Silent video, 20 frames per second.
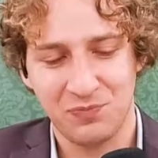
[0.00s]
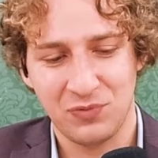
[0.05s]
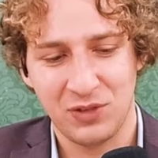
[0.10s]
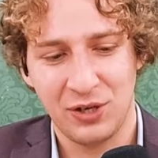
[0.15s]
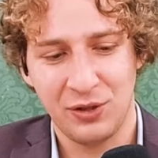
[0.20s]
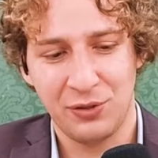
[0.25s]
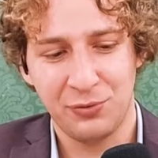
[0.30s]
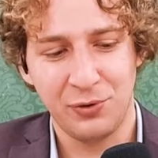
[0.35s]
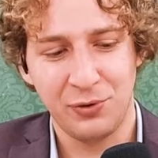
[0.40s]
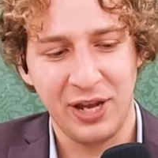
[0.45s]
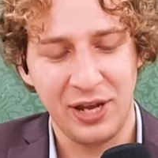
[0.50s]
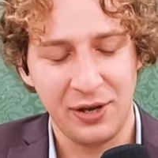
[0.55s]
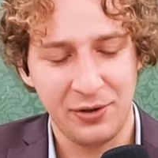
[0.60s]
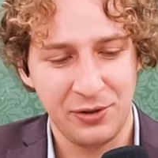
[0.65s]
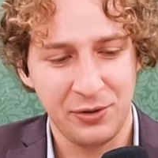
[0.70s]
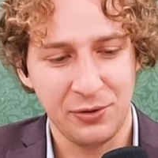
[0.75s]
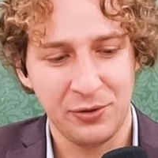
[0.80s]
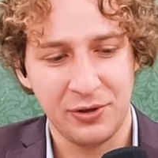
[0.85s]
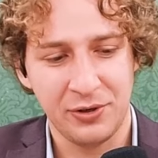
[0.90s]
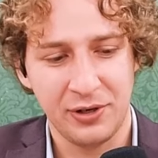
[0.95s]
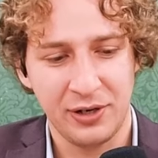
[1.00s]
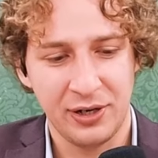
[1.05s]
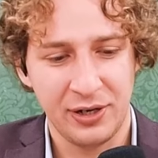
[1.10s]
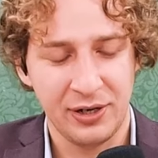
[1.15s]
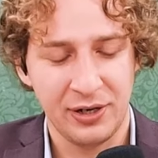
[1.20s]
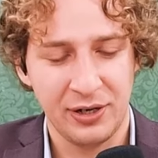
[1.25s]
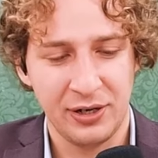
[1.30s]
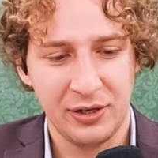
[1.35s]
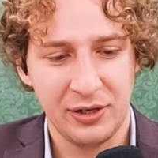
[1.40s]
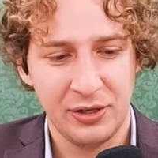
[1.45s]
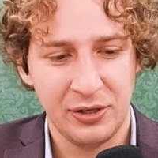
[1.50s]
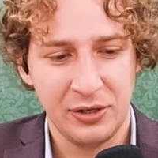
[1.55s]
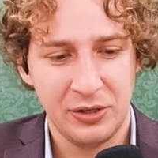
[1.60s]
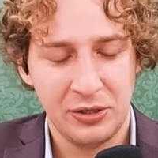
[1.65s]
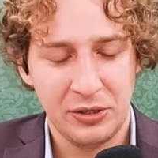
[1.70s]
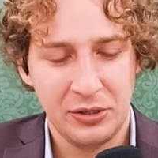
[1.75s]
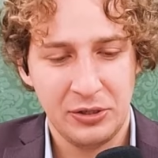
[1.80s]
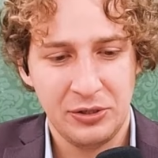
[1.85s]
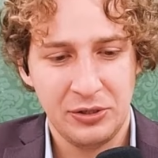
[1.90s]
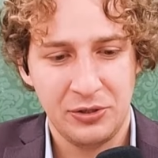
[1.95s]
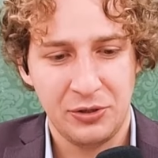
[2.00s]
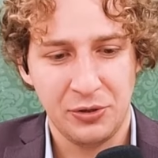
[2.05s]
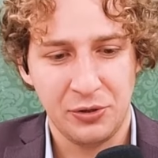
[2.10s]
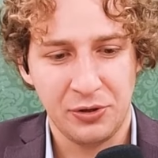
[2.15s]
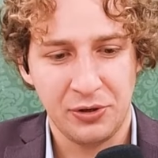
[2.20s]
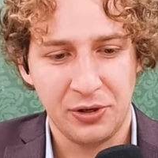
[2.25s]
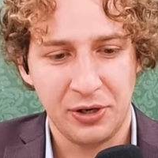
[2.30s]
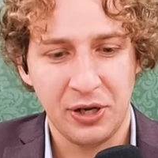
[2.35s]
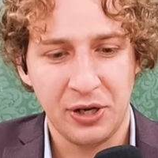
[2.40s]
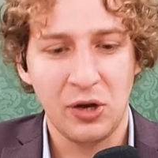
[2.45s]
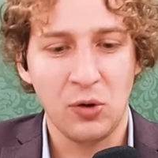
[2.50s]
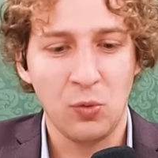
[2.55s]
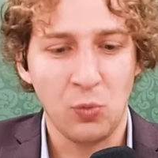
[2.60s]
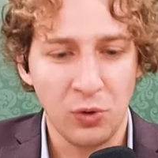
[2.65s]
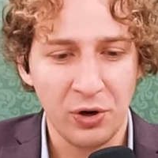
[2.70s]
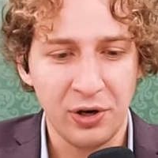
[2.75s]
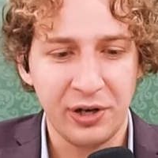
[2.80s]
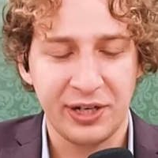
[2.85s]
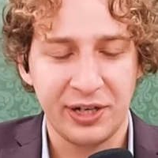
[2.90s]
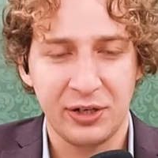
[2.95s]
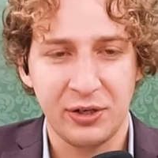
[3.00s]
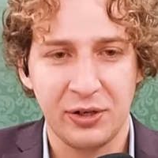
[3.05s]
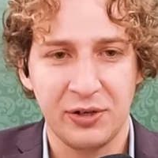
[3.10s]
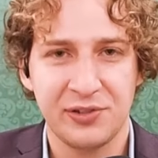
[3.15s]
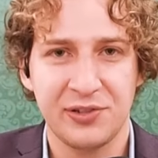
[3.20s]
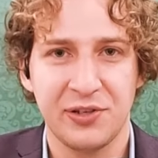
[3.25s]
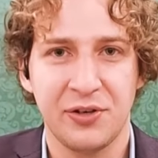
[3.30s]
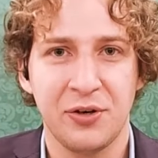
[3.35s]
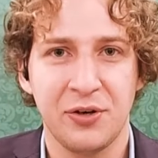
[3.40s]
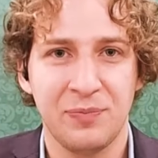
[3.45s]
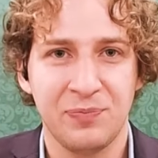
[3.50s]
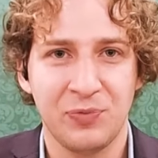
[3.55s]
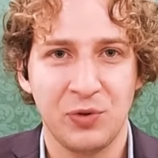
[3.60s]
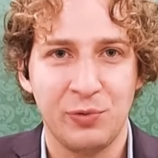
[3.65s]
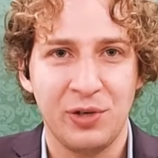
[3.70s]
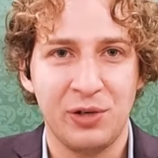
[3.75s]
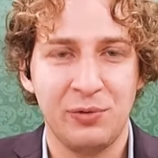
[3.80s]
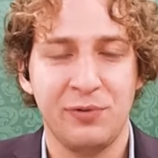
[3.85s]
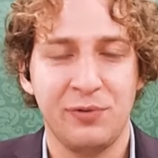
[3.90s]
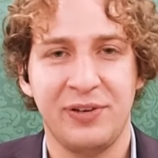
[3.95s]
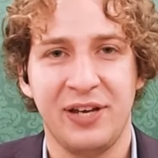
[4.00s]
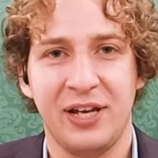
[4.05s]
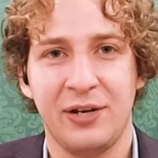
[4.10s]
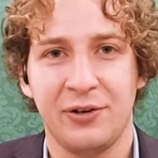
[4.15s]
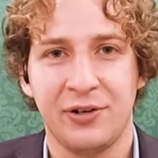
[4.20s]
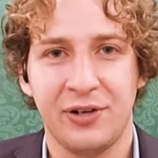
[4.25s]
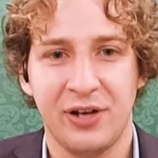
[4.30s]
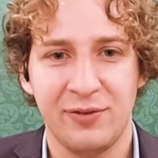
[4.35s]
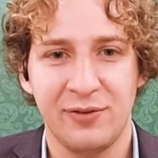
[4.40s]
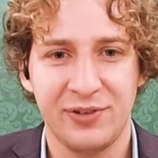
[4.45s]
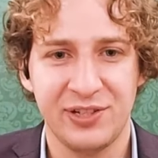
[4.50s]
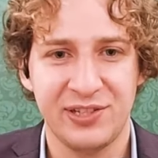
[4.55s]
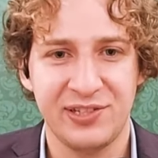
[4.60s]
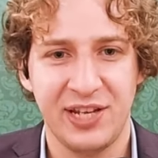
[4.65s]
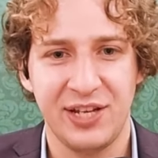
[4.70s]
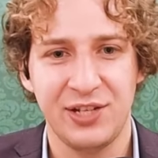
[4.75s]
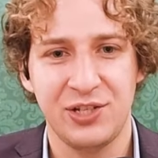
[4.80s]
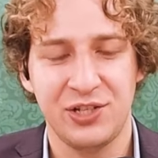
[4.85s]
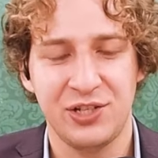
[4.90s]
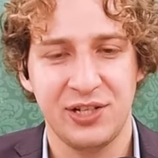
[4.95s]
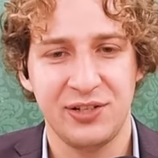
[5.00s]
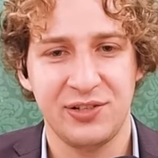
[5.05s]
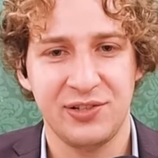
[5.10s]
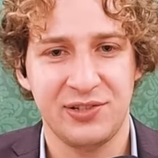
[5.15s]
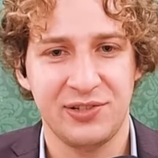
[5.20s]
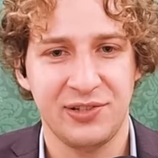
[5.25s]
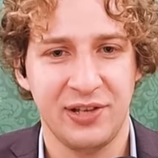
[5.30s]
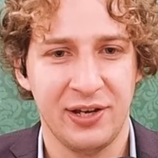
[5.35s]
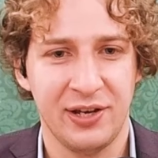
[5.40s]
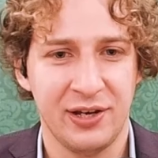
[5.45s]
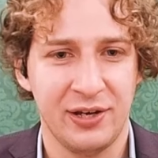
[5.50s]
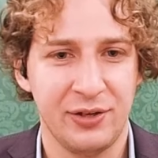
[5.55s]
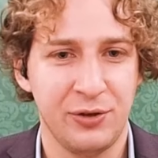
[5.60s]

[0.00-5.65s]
uh, throughout your uh, your uh, work and also when we've had our conversations uh,